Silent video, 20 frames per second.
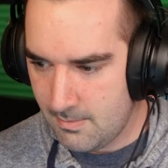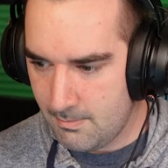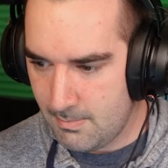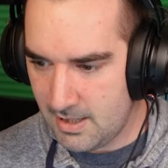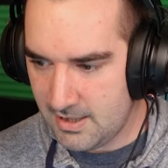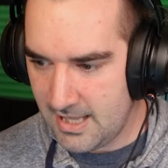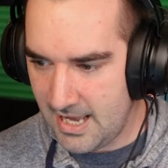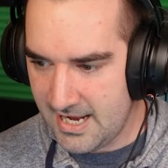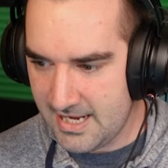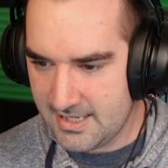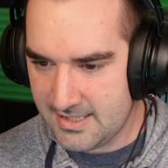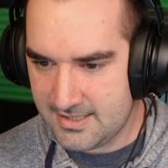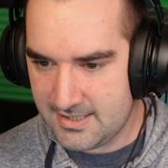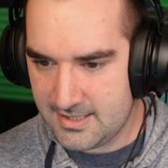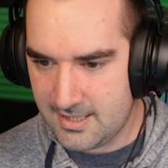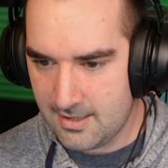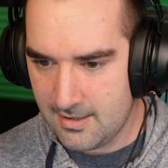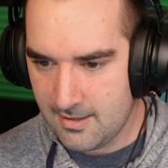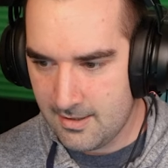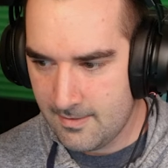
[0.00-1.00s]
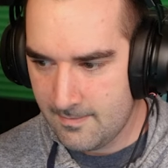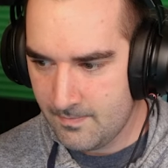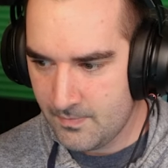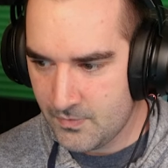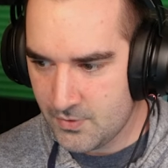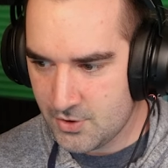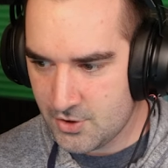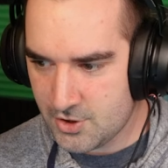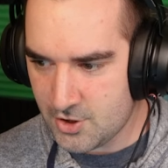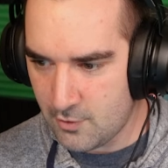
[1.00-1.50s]
My legs.
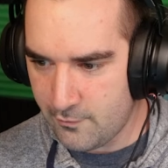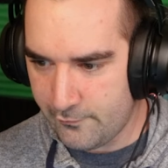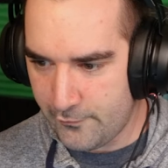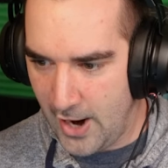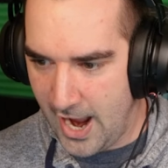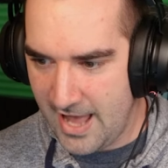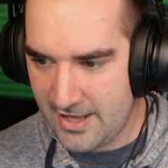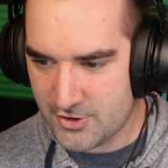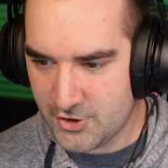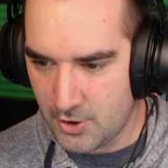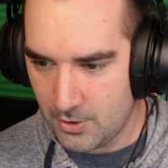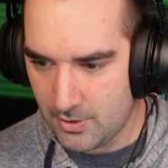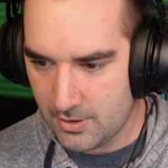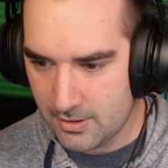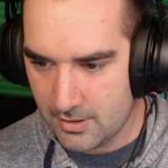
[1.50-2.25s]
So fragile.